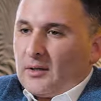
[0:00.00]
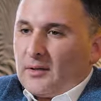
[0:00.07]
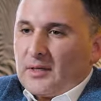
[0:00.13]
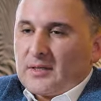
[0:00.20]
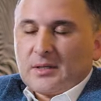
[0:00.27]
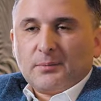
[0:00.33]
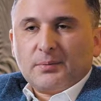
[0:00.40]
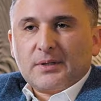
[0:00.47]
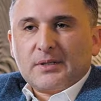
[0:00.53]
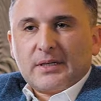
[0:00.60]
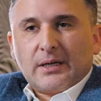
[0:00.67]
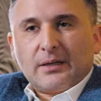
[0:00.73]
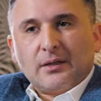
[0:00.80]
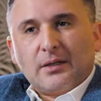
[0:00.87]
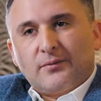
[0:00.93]
they simply
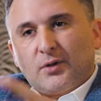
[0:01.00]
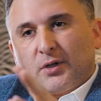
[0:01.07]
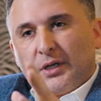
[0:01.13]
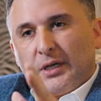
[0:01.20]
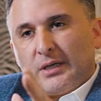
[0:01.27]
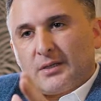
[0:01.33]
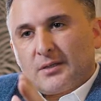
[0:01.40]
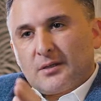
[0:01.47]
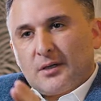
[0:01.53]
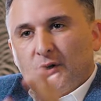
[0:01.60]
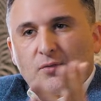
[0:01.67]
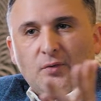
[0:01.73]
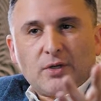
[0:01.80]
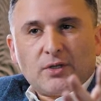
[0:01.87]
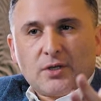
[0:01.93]
said, leave your keys and
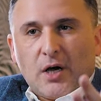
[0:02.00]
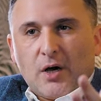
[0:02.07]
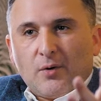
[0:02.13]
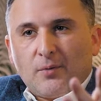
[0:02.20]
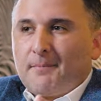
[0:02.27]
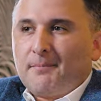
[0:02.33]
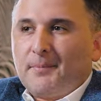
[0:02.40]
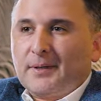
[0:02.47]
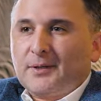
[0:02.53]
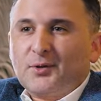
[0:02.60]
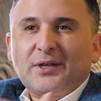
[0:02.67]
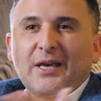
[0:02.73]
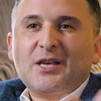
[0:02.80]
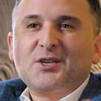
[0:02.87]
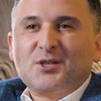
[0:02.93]
you're free to go. But you
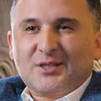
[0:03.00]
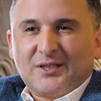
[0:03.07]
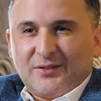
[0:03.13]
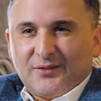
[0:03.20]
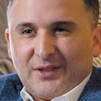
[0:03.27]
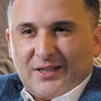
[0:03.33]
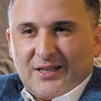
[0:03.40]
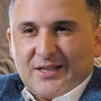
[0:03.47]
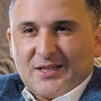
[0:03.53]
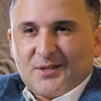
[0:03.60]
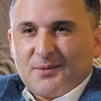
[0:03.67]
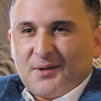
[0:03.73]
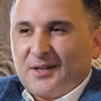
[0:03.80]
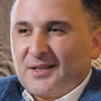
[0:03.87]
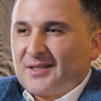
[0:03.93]
can't just leave the keys
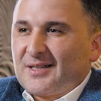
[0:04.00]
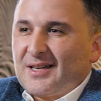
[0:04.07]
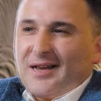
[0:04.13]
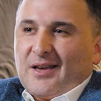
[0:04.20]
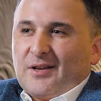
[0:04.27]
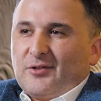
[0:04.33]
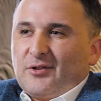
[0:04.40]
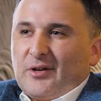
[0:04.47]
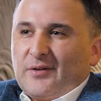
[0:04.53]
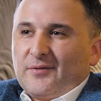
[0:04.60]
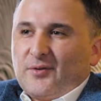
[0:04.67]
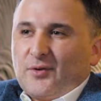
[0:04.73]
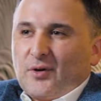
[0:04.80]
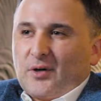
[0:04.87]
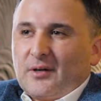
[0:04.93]
because you have
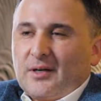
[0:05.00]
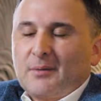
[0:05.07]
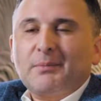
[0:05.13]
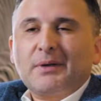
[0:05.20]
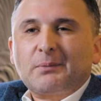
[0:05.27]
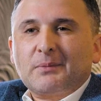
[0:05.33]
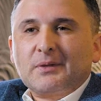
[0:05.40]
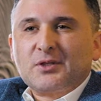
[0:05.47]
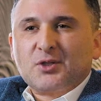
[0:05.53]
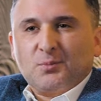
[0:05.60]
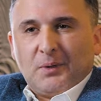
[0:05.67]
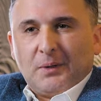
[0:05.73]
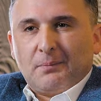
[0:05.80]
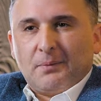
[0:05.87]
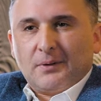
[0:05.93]
your commitments to
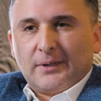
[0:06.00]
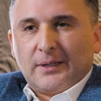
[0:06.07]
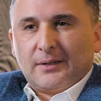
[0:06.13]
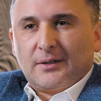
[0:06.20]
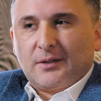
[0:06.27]
people that